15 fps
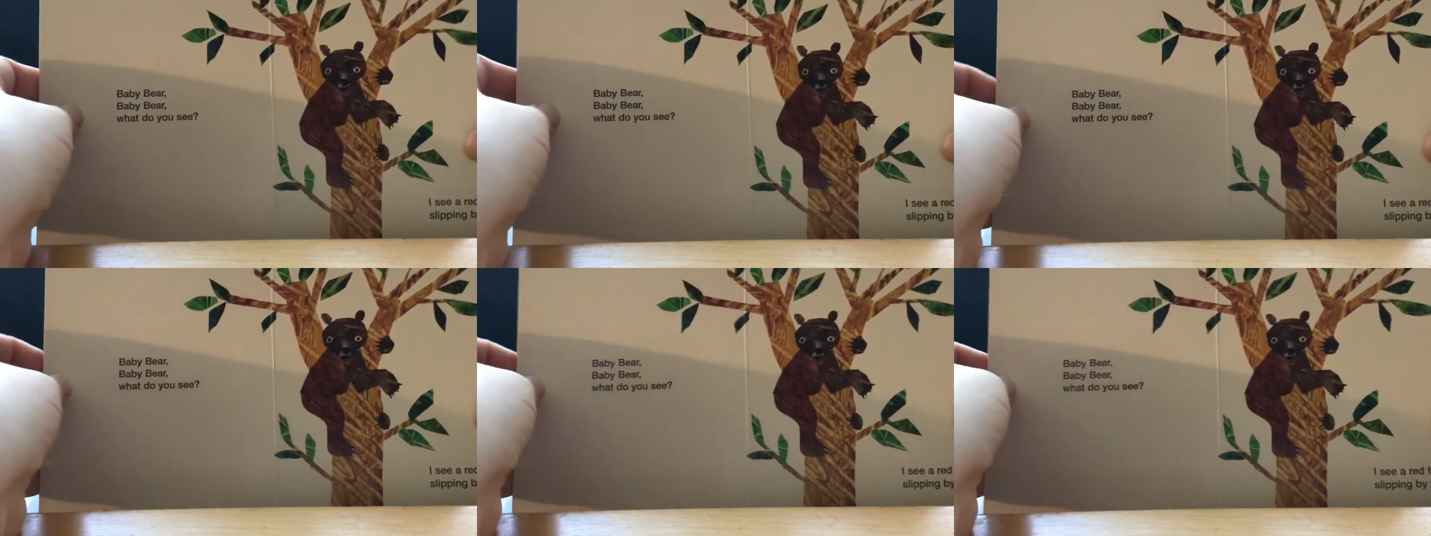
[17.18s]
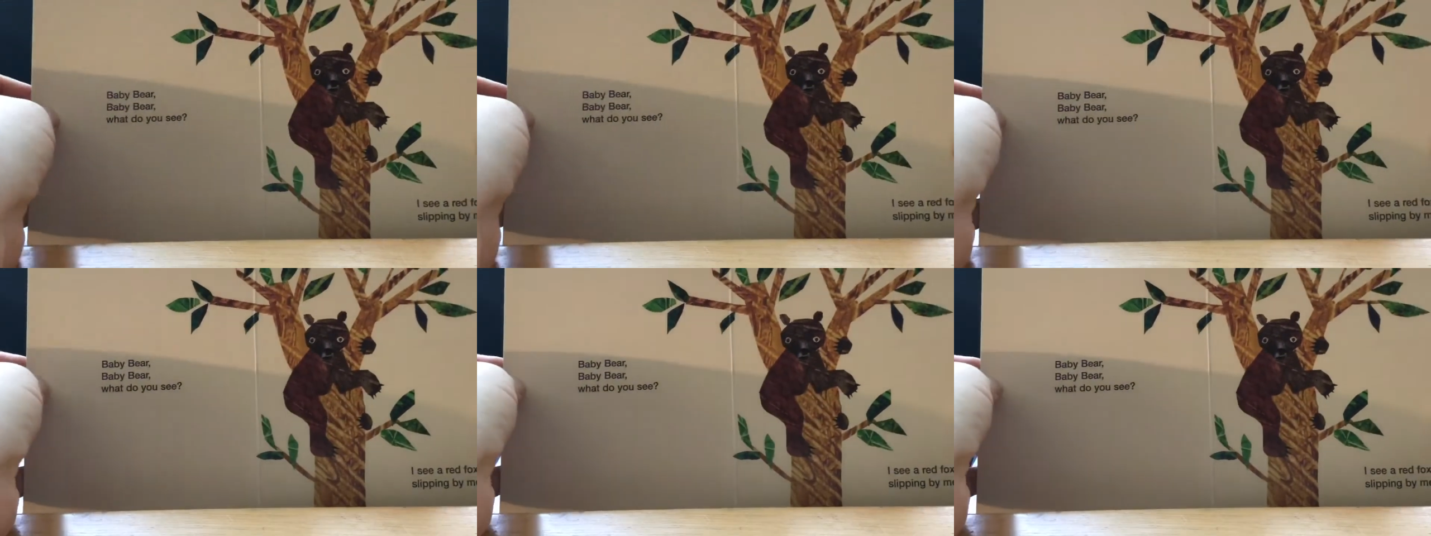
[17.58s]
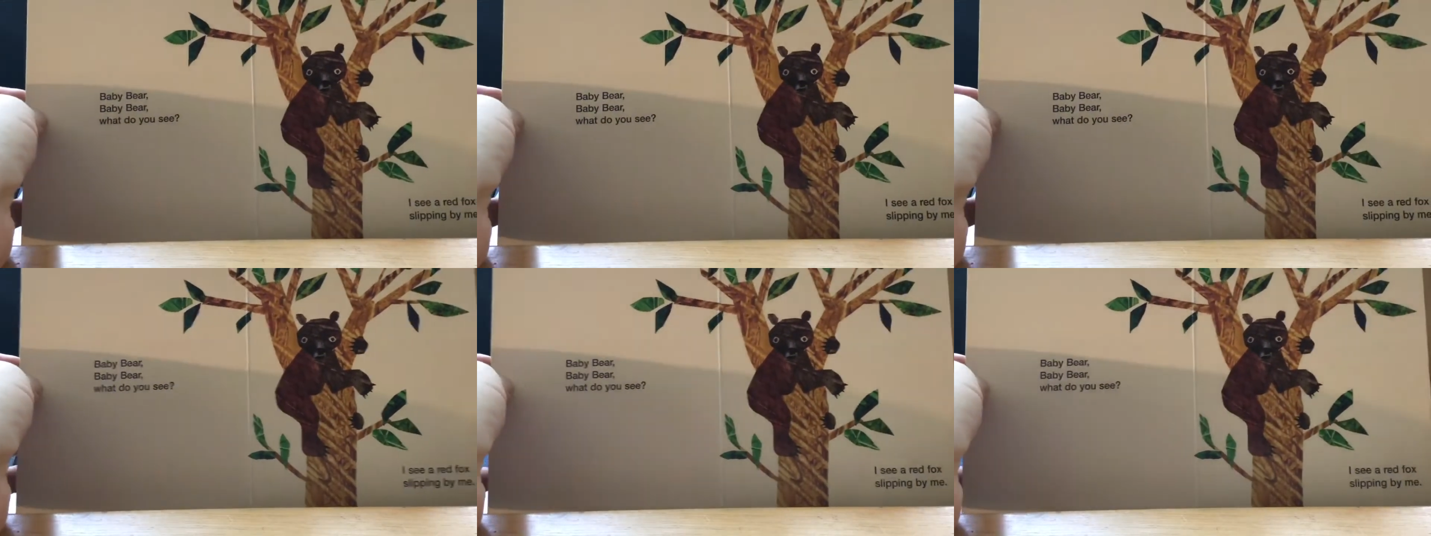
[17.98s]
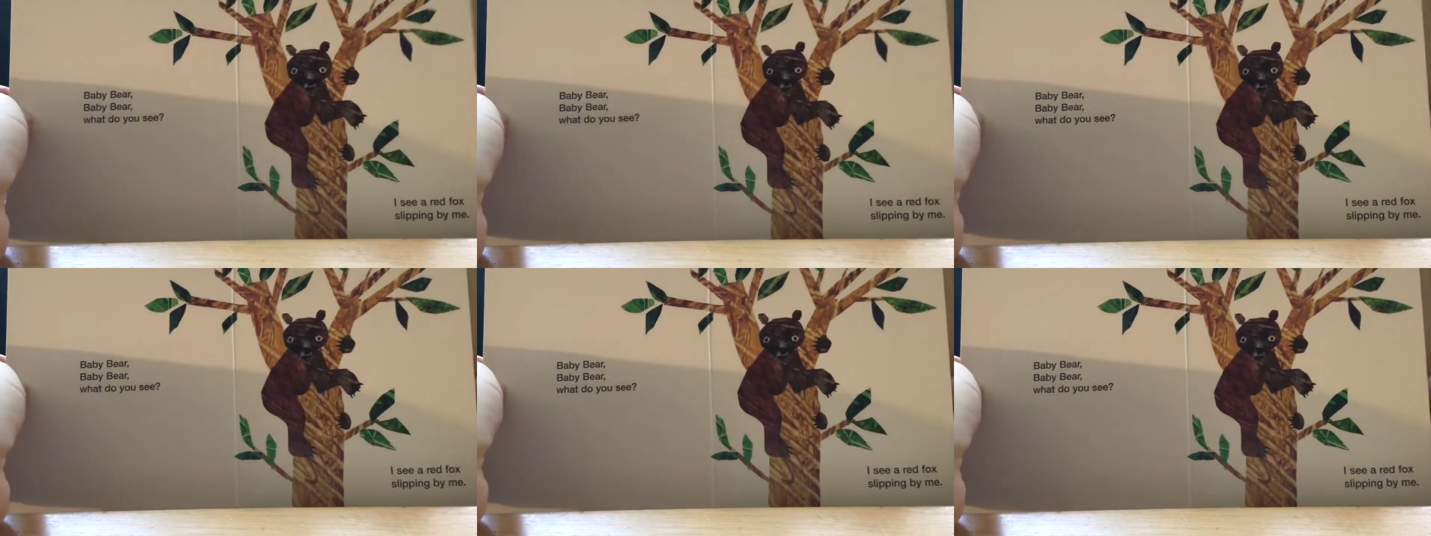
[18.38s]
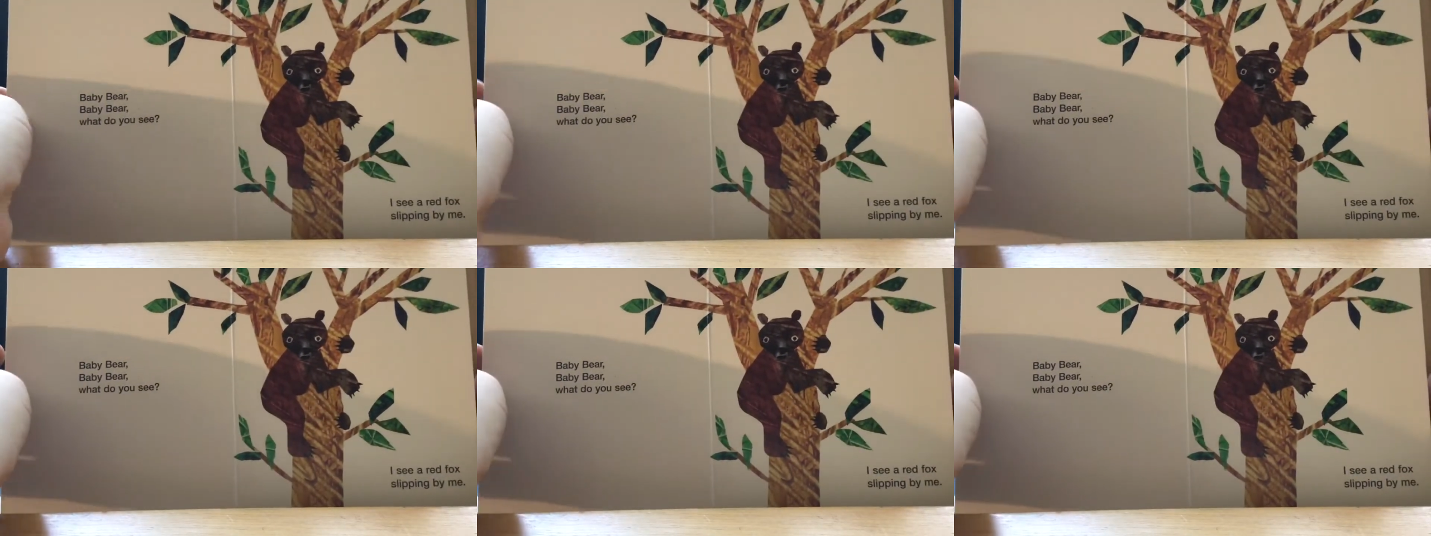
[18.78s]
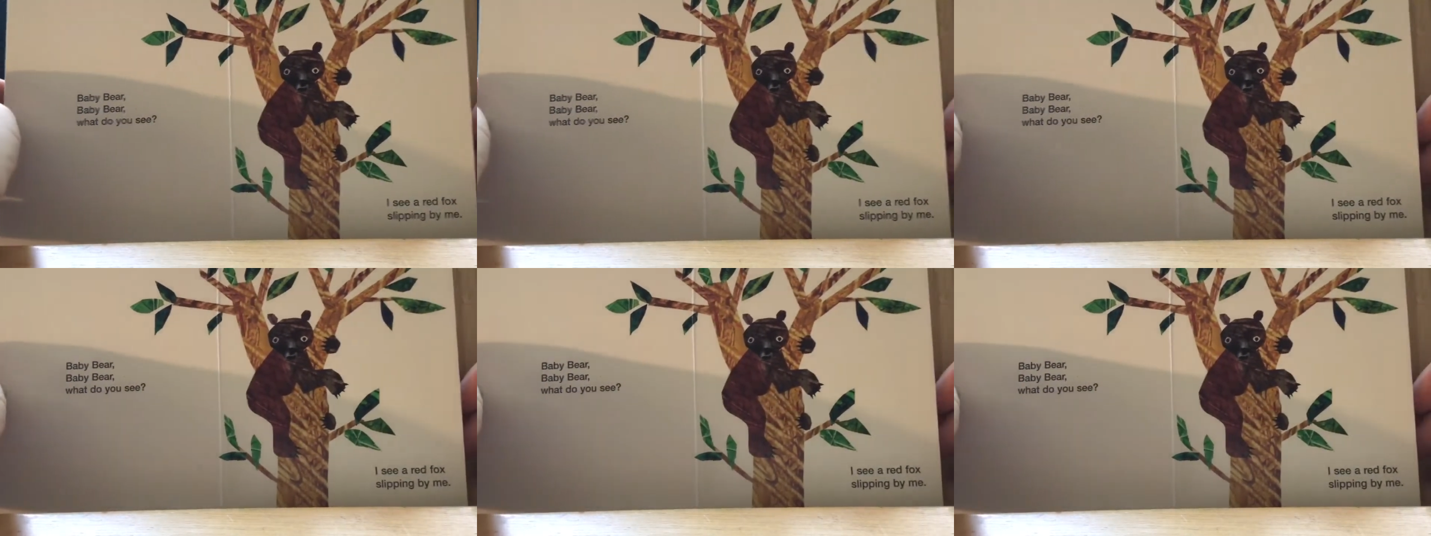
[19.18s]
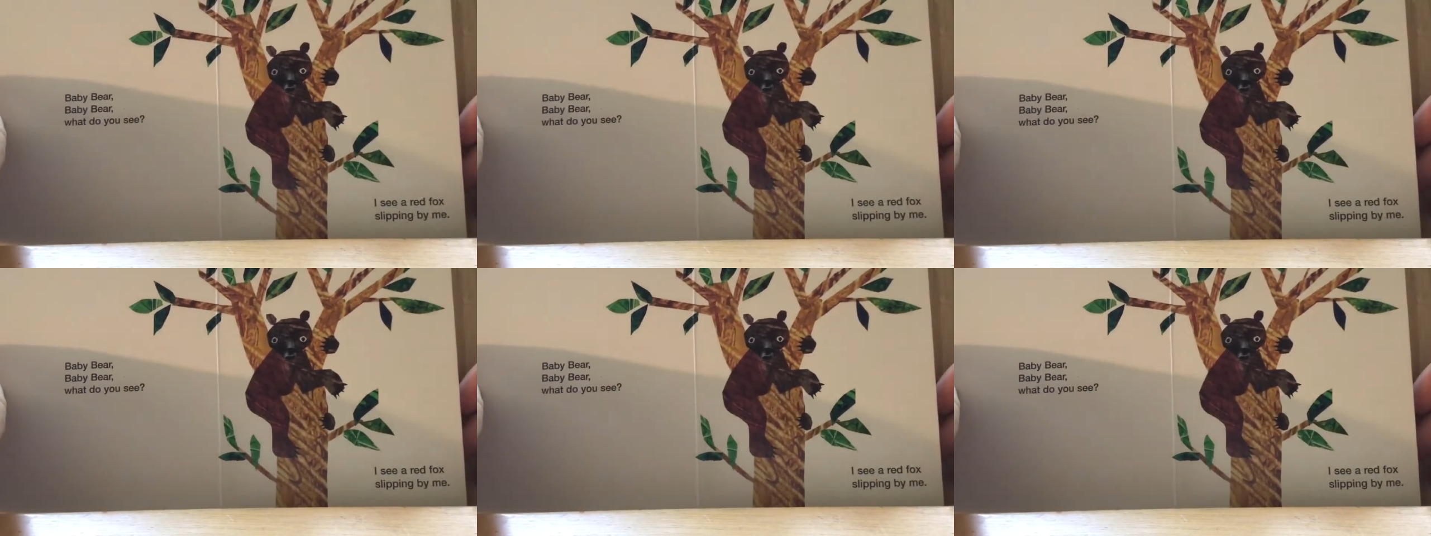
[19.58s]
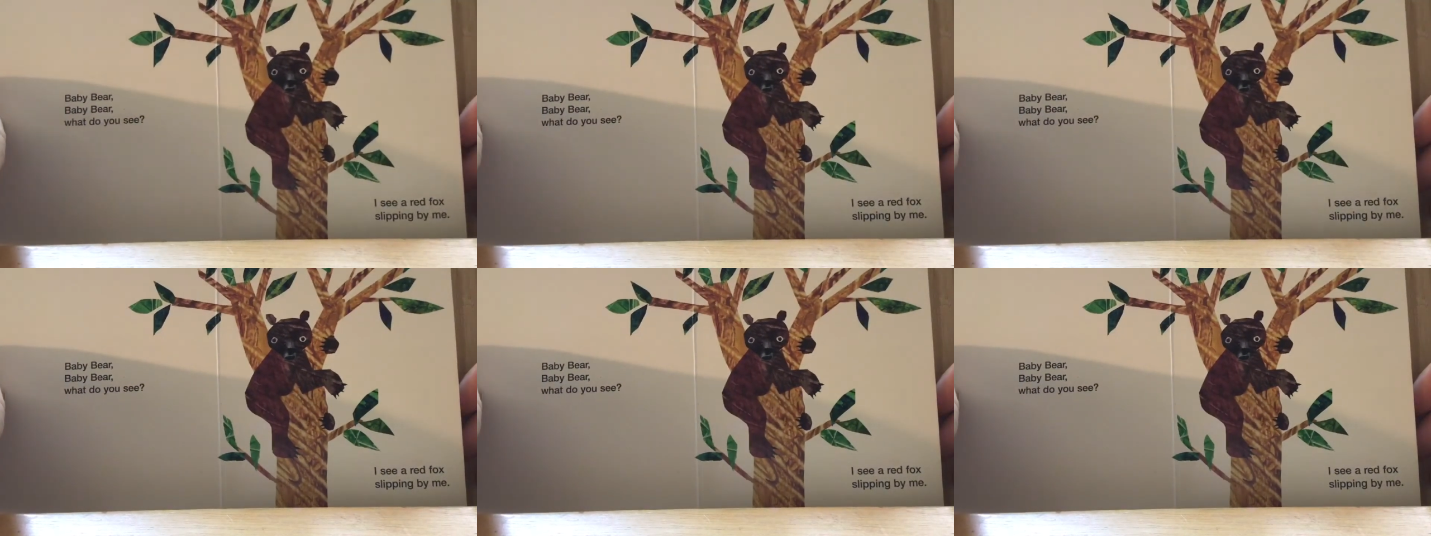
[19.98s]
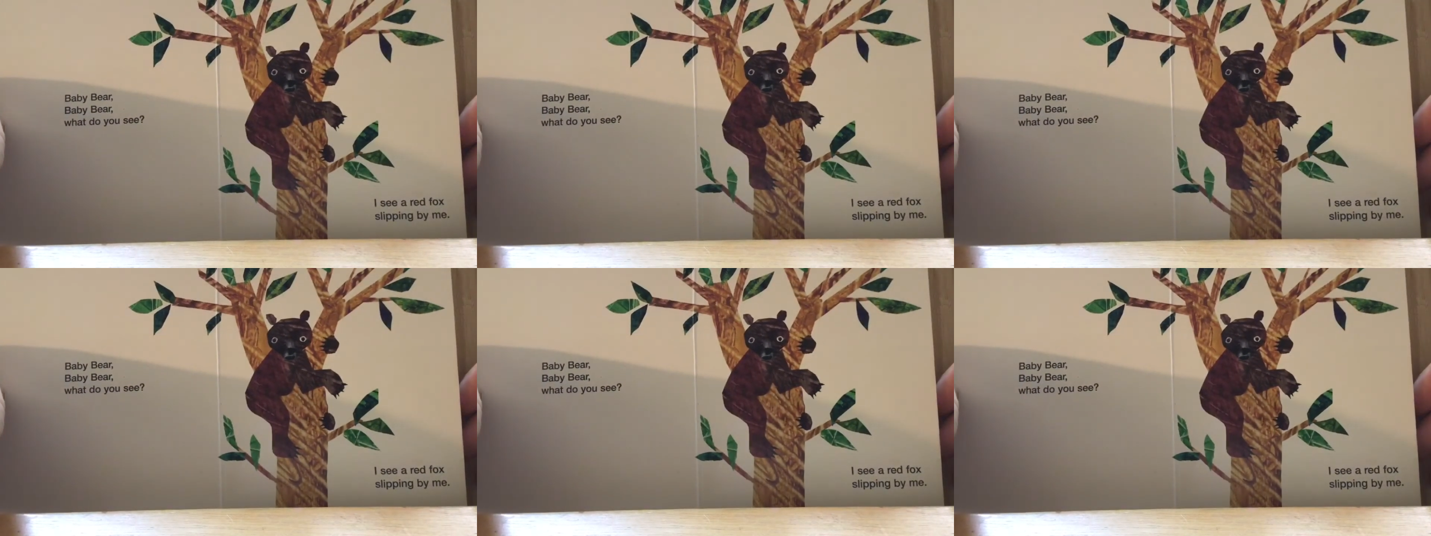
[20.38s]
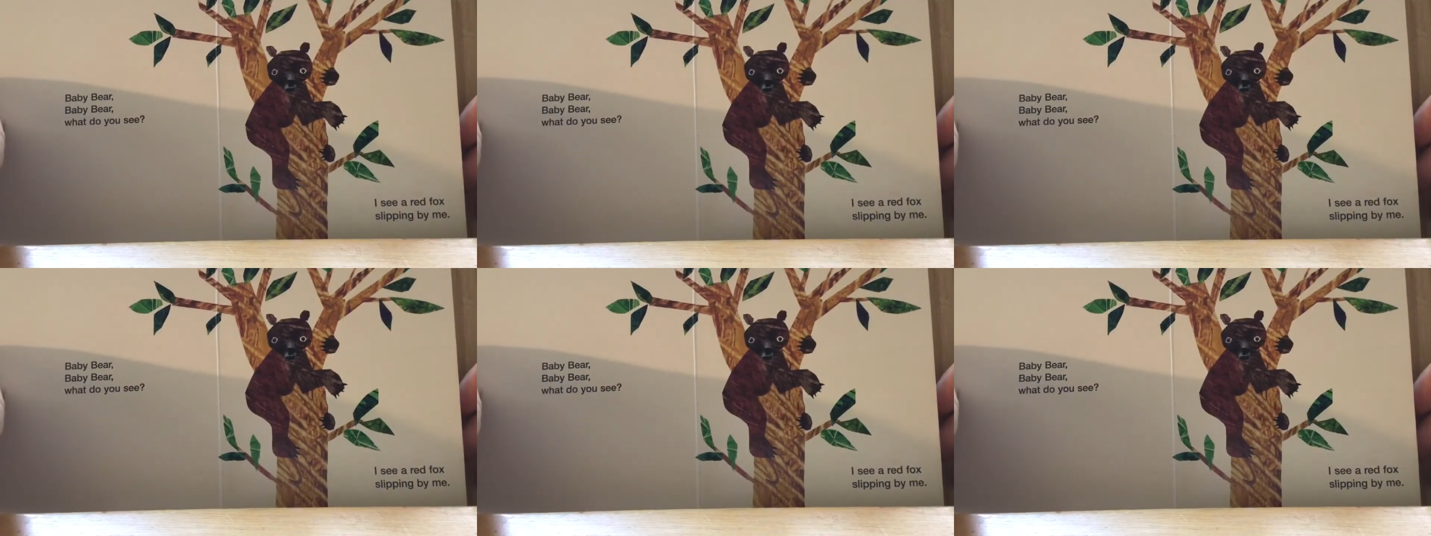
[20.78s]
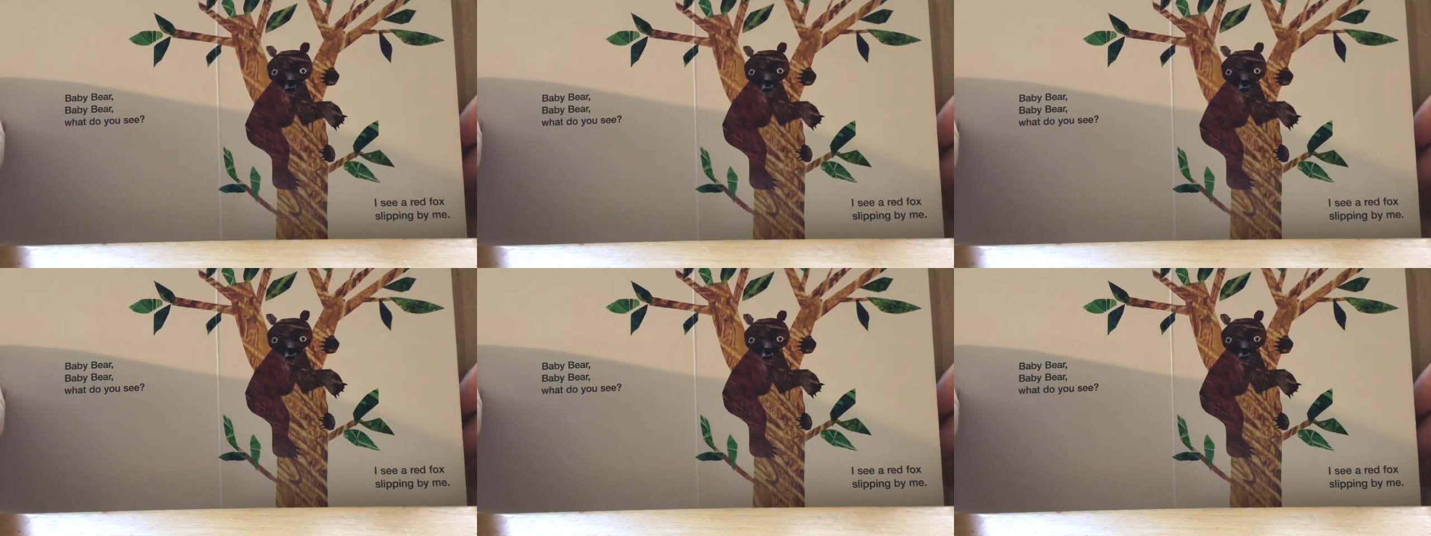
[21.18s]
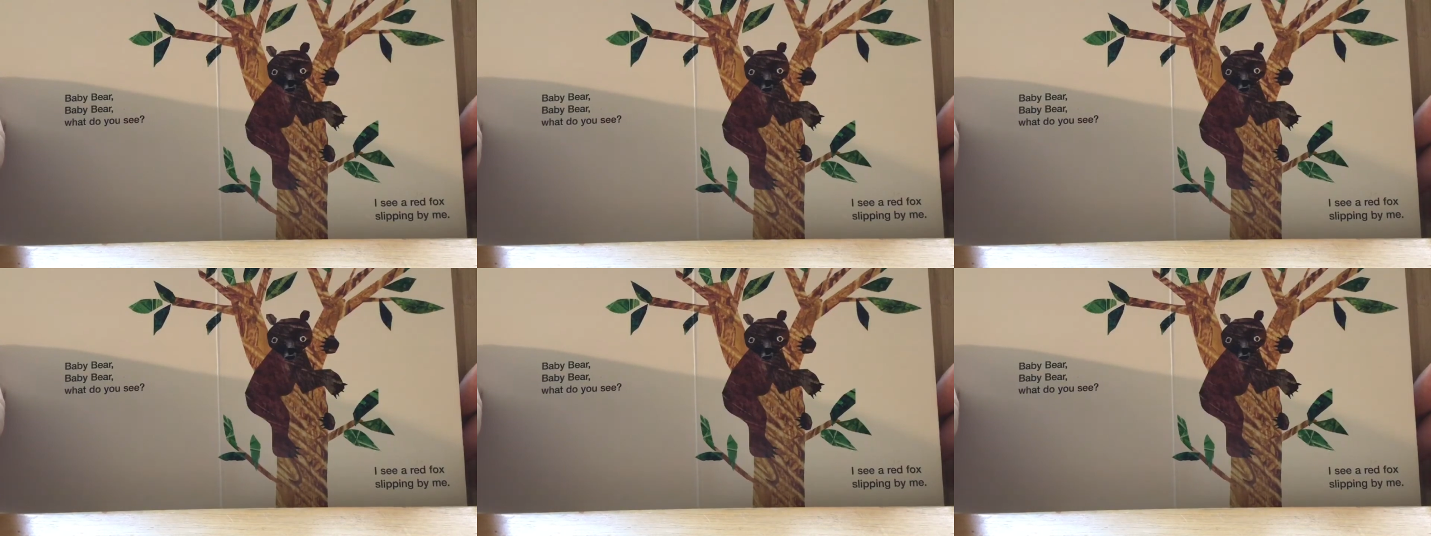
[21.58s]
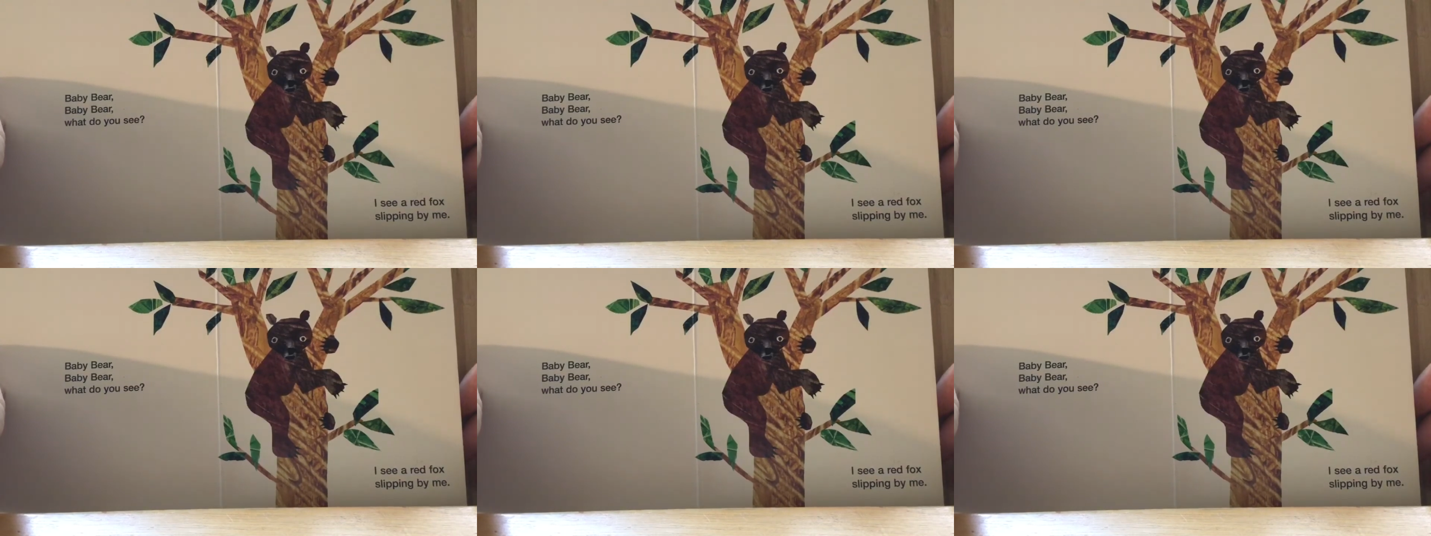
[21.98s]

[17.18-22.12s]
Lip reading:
Nobody's mouth can be seen.